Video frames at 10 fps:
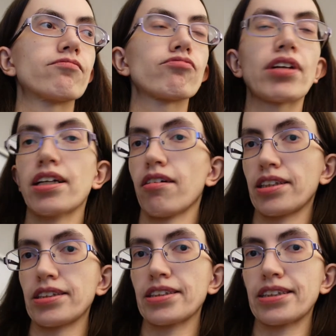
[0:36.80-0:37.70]

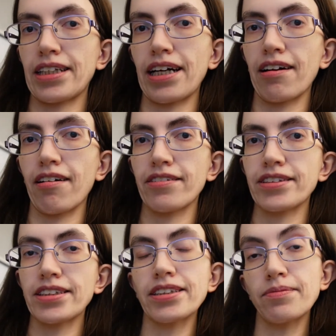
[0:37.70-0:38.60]
realised that
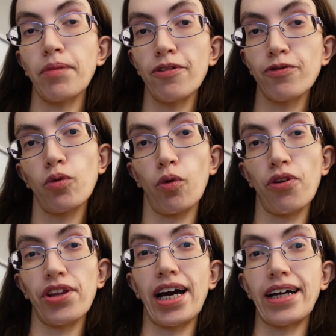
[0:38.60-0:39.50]
this is my
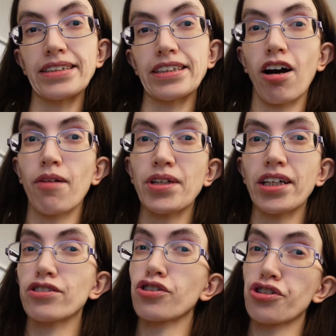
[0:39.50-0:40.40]
fourth and I'm
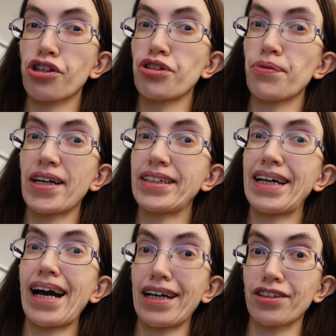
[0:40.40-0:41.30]
yet to show you any
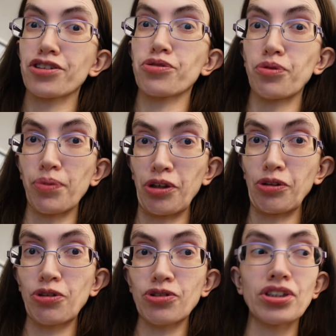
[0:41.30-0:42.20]
actual
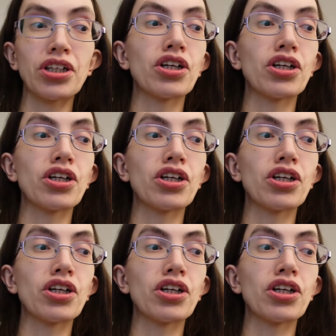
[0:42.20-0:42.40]
books.